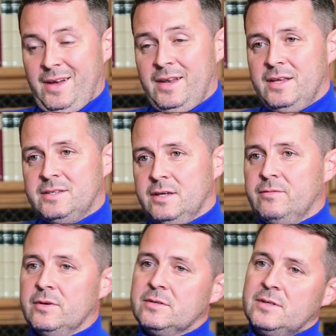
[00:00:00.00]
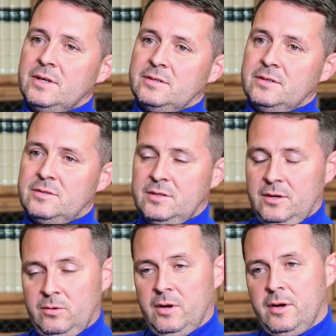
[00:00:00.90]
and he's here for the season.
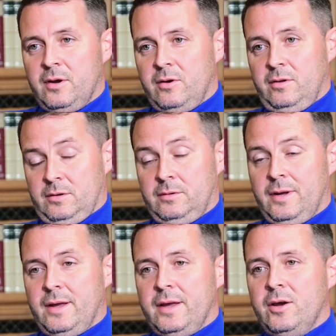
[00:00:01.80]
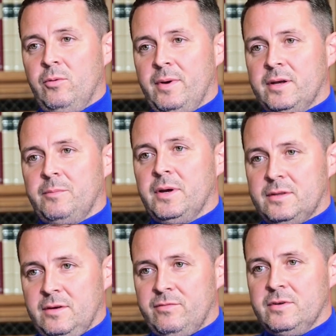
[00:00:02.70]
So, you know, he'll make a big
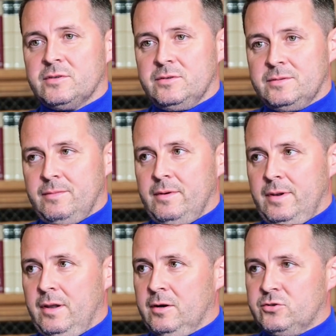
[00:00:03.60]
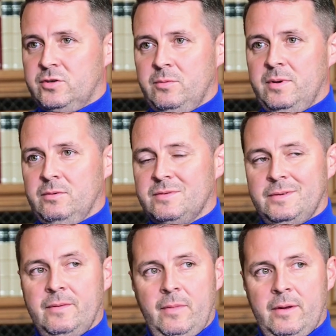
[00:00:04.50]
difference, because last year we
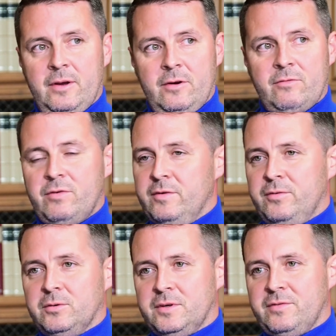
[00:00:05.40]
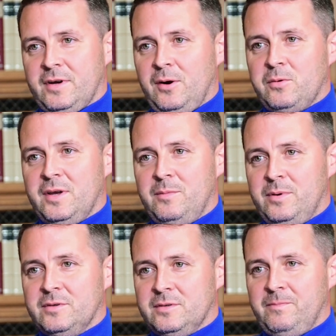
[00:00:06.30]
obviously 3-4 different
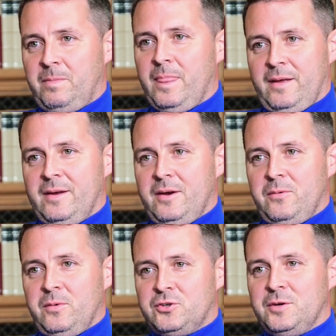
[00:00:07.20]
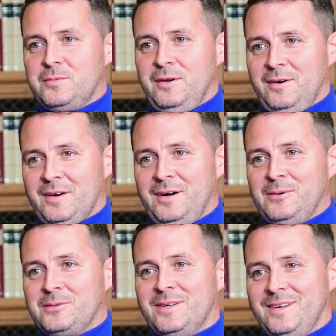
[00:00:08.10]
goalkeepers, and we shipped a lot of
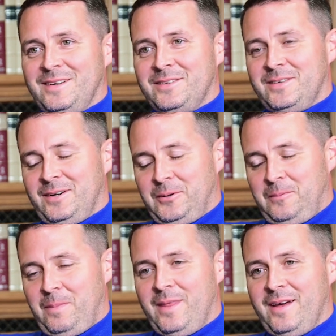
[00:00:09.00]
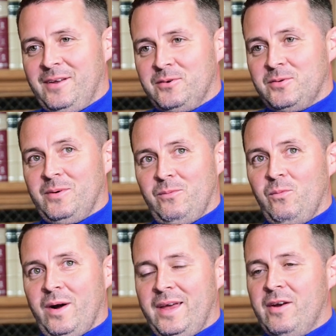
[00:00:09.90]
goals. So yeah, that was
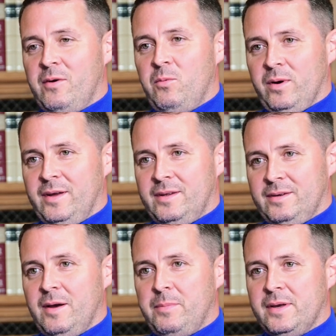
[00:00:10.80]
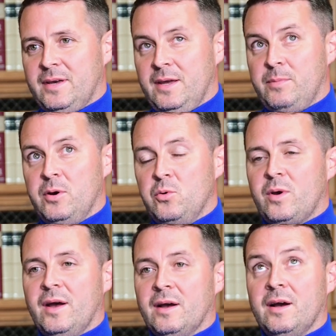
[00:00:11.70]
one area we wanted, a big keeper who
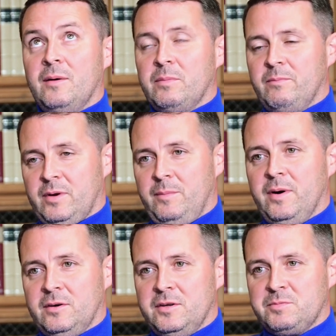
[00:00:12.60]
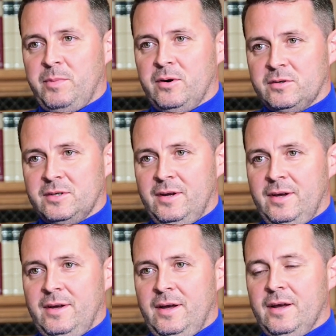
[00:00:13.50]
can command his box
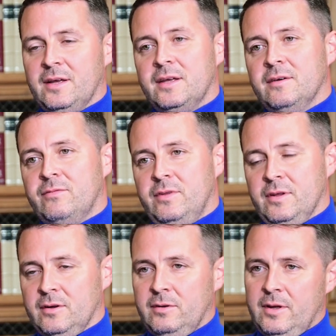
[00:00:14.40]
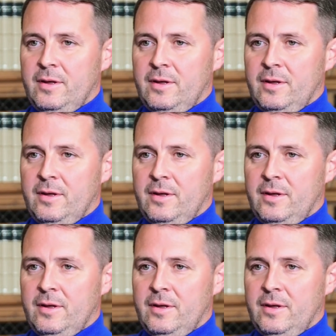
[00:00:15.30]
and give, you know,